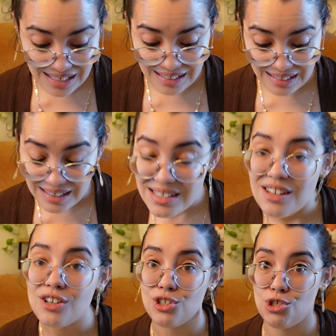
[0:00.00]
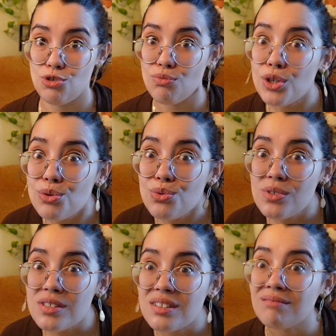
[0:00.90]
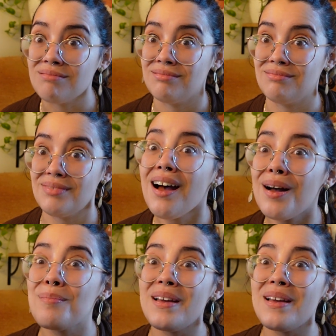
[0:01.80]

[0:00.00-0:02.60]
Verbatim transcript: to eat shrews? Um,